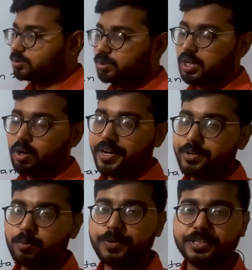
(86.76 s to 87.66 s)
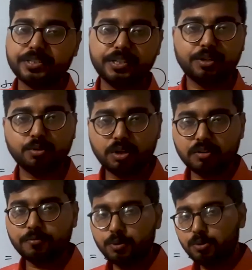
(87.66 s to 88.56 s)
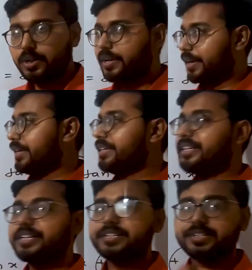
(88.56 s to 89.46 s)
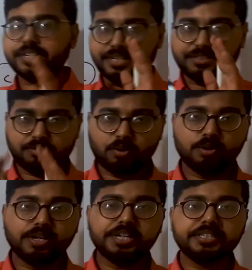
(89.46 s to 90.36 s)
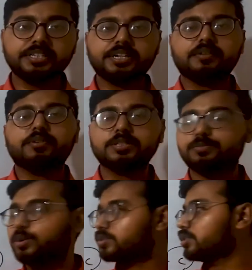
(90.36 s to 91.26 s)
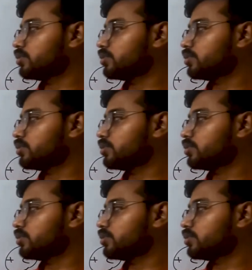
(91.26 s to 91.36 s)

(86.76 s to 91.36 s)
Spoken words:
So now I hope it is clear to all of you. Integration is only the reverse process